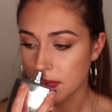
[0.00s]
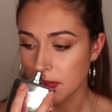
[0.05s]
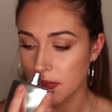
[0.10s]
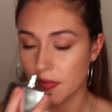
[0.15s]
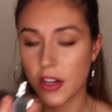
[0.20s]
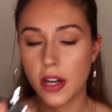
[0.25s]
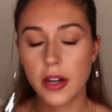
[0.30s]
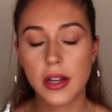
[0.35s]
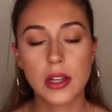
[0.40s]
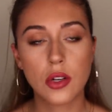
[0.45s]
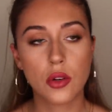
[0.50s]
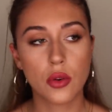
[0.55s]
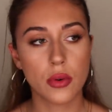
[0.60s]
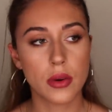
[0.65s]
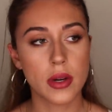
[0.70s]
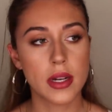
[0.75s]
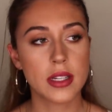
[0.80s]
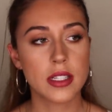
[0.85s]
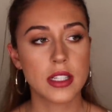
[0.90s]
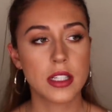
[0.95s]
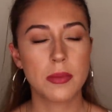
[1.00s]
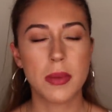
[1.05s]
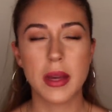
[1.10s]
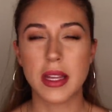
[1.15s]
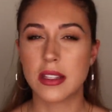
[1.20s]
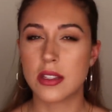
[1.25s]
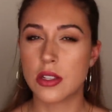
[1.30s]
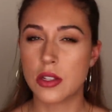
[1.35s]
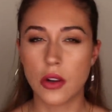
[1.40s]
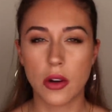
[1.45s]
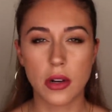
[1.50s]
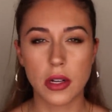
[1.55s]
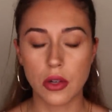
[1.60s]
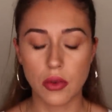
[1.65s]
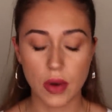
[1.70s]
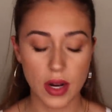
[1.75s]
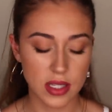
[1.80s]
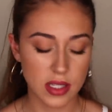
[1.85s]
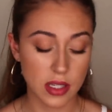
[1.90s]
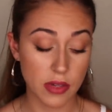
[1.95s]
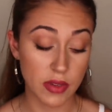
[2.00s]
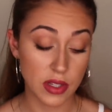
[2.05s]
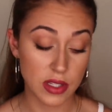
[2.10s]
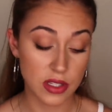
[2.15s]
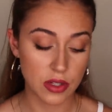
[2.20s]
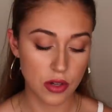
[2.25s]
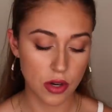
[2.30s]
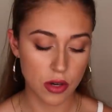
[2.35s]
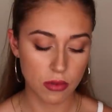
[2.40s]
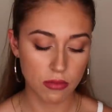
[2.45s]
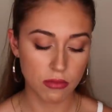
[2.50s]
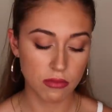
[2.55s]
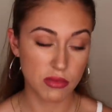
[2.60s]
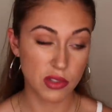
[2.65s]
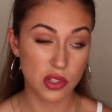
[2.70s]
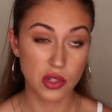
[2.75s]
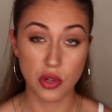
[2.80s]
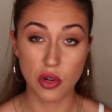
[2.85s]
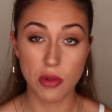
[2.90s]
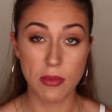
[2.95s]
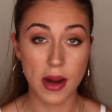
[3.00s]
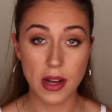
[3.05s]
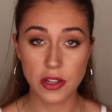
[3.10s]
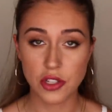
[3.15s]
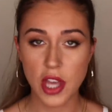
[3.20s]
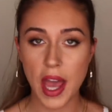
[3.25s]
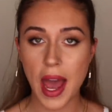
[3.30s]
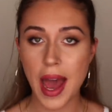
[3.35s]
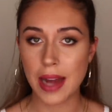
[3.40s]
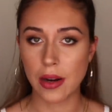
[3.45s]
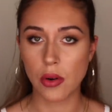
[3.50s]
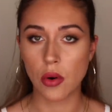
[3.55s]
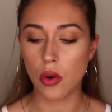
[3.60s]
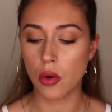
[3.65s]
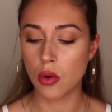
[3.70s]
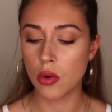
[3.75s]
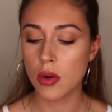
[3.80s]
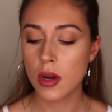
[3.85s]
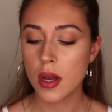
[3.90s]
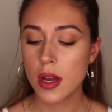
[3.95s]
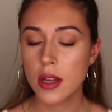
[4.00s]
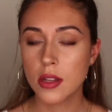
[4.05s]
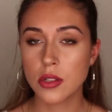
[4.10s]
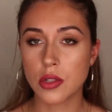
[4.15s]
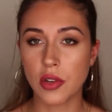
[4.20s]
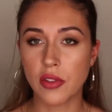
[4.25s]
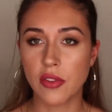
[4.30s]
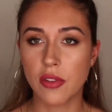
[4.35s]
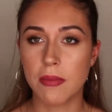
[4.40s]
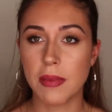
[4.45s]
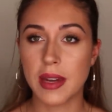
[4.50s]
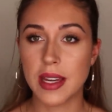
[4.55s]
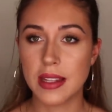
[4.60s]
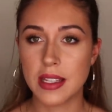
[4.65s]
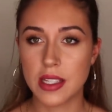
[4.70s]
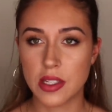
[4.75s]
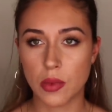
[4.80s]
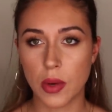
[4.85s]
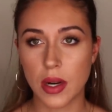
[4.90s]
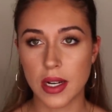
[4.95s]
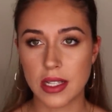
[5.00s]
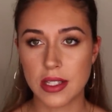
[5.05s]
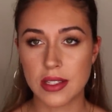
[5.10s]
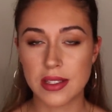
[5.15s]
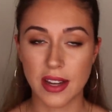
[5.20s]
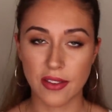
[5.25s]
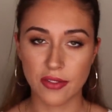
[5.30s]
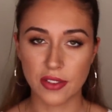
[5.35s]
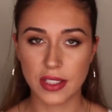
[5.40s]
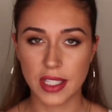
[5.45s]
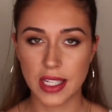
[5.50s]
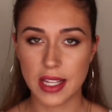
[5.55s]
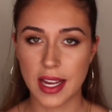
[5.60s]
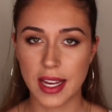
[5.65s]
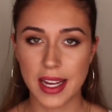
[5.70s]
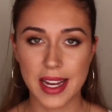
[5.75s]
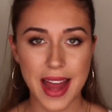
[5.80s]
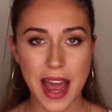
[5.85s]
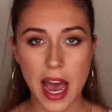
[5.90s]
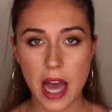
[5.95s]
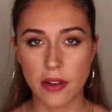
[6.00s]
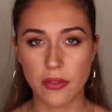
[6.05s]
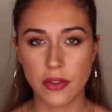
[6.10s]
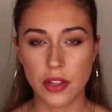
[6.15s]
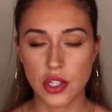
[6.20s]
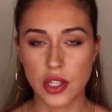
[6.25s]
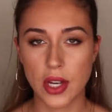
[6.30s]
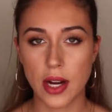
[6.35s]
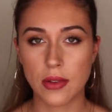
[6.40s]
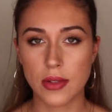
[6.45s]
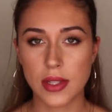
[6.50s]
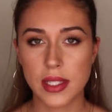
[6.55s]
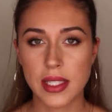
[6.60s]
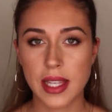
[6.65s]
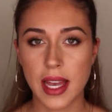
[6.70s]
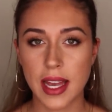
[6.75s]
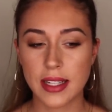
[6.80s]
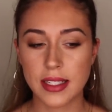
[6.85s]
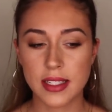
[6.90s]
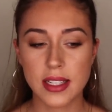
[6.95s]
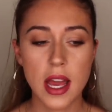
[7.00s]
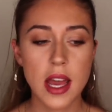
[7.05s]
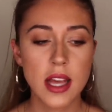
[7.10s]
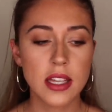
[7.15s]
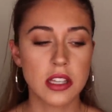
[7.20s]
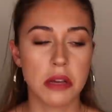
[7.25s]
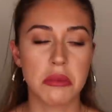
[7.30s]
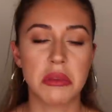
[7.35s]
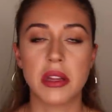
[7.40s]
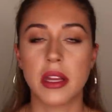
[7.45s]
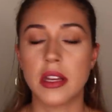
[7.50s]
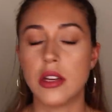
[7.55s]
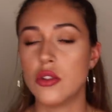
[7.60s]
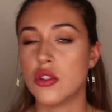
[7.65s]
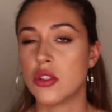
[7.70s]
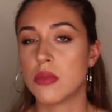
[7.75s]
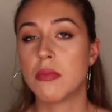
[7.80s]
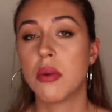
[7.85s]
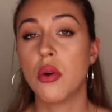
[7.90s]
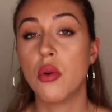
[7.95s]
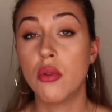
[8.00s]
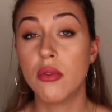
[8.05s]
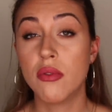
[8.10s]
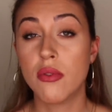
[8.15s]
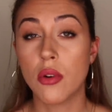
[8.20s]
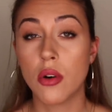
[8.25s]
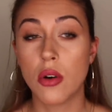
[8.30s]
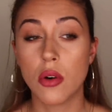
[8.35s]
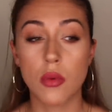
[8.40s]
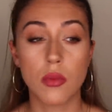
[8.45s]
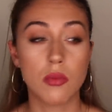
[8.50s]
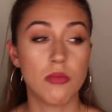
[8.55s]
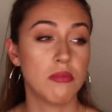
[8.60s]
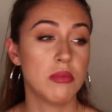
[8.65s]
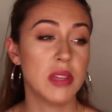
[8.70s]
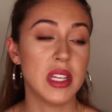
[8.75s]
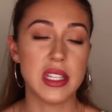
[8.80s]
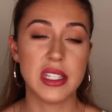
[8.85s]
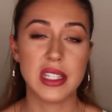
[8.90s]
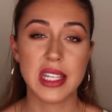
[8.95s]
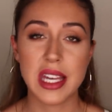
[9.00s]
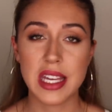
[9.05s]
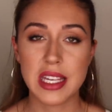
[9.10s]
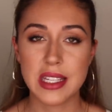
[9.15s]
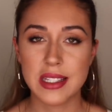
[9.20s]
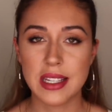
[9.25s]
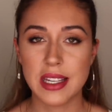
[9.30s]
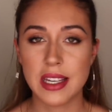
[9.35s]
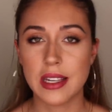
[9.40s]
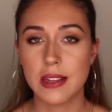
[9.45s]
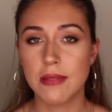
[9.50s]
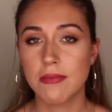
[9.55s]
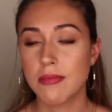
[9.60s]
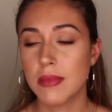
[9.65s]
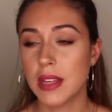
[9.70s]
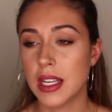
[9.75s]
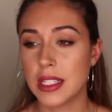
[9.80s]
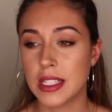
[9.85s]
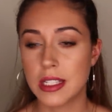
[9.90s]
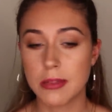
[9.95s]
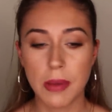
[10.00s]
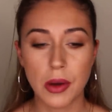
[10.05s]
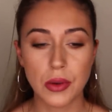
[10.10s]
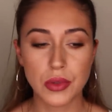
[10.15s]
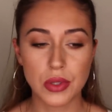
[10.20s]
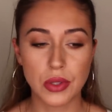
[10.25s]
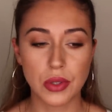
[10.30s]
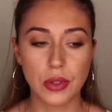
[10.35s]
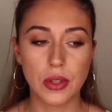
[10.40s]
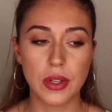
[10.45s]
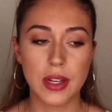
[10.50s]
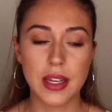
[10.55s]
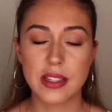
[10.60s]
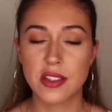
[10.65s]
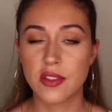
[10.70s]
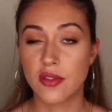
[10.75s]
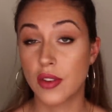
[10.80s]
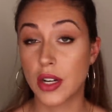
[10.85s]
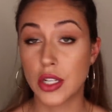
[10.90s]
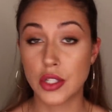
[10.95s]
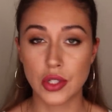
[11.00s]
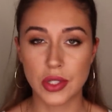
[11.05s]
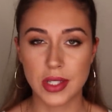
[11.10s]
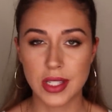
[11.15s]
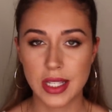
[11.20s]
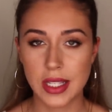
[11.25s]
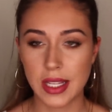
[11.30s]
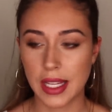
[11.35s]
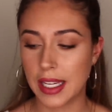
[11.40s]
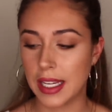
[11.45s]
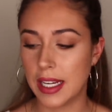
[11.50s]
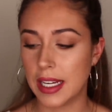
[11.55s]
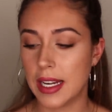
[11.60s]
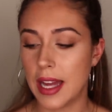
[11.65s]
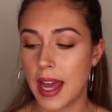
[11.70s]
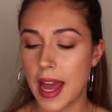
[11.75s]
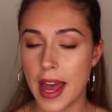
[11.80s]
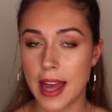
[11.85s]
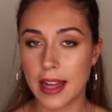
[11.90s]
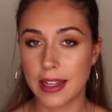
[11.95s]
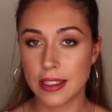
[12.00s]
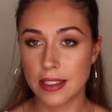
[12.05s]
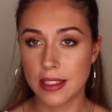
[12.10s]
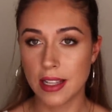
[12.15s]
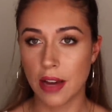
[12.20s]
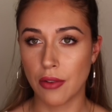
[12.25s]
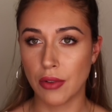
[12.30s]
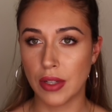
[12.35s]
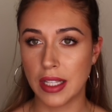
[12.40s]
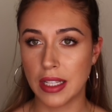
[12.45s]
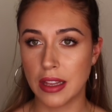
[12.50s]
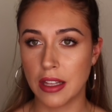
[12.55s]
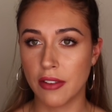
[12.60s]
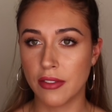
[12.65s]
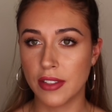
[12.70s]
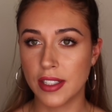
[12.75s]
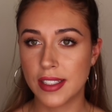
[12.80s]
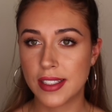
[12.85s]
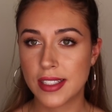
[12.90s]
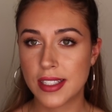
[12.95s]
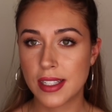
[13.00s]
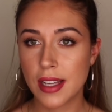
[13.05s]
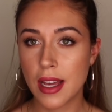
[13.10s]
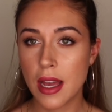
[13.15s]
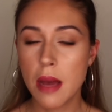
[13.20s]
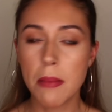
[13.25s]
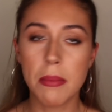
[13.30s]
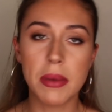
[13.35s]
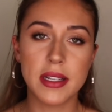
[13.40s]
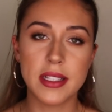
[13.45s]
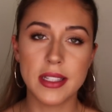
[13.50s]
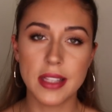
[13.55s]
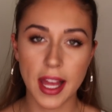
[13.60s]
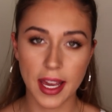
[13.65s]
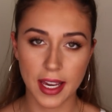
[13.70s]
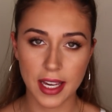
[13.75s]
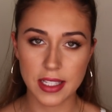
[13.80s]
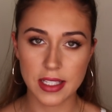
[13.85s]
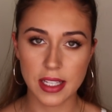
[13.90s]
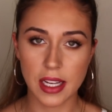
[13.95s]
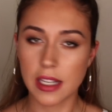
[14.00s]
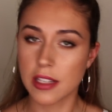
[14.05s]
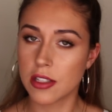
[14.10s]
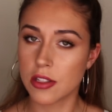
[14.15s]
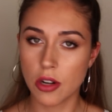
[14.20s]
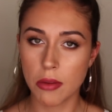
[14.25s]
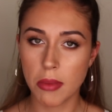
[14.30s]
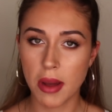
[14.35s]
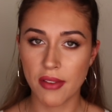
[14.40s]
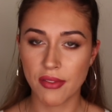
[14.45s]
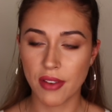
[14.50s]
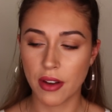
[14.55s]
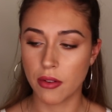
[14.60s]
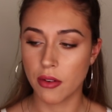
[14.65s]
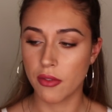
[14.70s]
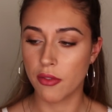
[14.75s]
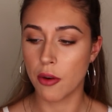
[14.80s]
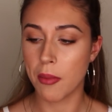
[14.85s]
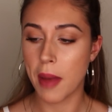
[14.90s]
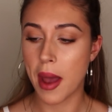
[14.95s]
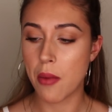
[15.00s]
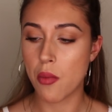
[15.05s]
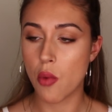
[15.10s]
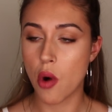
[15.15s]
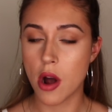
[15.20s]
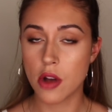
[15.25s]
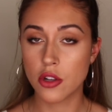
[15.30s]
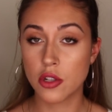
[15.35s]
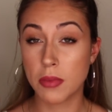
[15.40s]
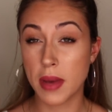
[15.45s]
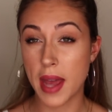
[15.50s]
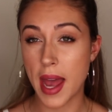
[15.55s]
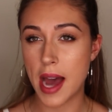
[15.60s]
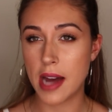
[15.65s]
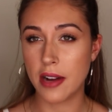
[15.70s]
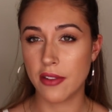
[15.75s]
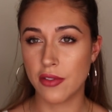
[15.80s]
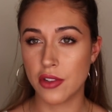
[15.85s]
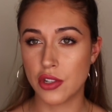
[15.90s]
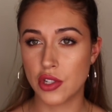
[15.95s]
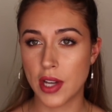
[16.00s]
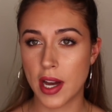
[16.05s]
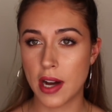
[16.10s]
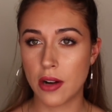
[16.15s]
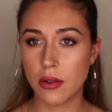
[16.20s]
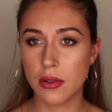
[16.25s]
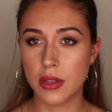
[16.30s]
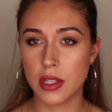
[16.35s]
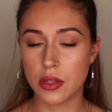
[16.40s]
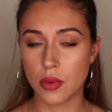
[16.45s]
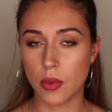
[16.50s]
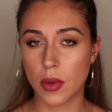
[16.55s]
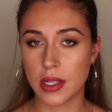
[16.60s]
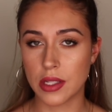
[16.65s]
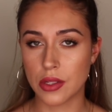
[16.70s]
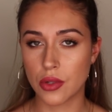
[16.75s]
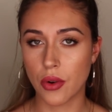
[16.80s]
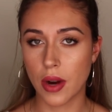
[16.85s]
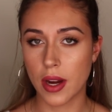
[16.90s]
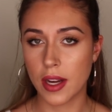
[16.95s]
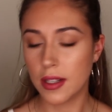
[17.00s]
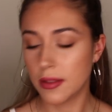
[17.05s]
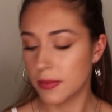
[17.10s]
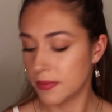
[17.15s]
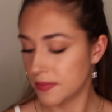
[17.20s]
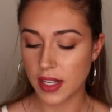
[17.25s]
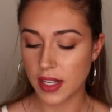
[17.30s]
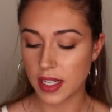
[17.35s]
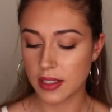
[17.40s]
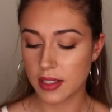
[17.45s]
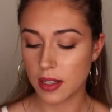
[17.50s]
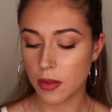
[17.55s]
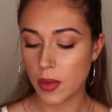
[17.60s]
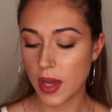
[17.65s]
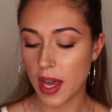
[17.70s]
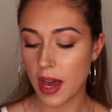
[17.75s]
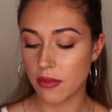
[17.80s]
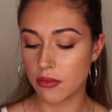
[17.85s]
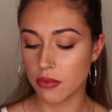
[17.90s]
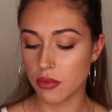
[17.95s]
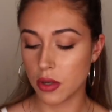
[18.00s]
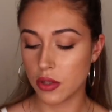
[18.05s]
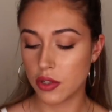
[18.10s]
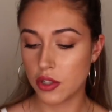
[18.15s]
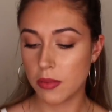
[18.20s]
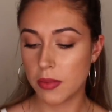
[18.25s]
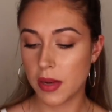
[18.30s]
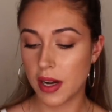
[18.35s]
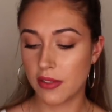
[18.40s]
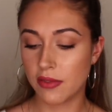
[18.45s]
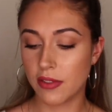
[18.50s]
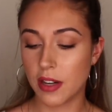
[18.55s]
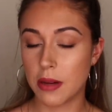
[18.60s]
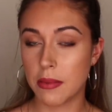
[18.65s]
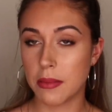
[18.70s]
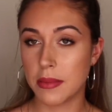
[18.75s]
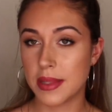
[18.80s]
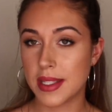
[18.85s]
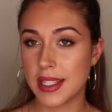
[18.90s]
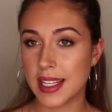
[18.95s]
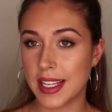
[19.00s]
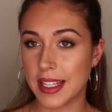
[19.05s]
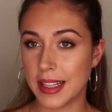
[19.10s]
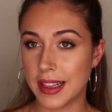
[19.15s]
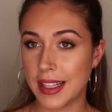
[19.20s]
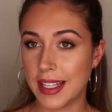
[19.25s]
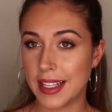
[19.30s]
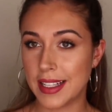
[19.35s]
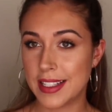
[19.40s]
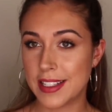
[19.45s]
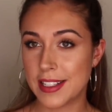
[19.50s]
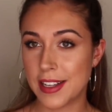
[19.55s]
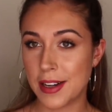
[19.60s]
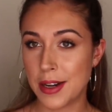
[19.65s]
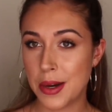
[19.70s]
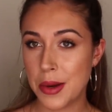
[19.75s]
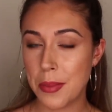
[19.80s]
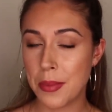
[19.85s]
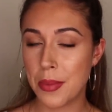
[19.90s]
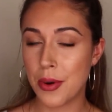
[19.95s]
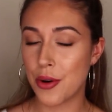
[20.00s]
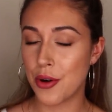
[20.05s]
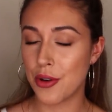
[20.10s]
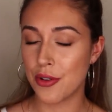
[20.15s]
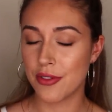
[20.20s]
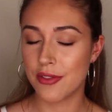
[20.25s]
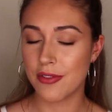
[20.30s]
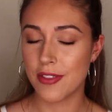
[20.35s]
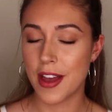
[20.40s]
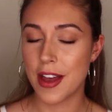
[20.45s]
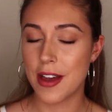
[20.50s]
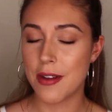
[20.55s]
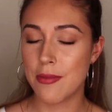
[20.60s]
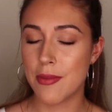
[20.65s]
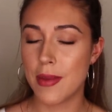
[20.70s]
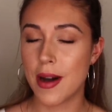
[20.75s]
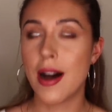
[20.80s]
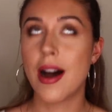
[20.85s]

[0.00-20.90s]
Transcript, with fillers: Very crisp, it's not aggressive, it's not too much at all. So for me, this one is definitely like an out of the shower scent, something that you just pull for, it's easy, it smells good, it's fresh, it's clean, and I really love it. But like I said, it's not my favorite from Amouage, but out of the shower, this one is great. Next up, we have Roja Parfums Elixir Parfum.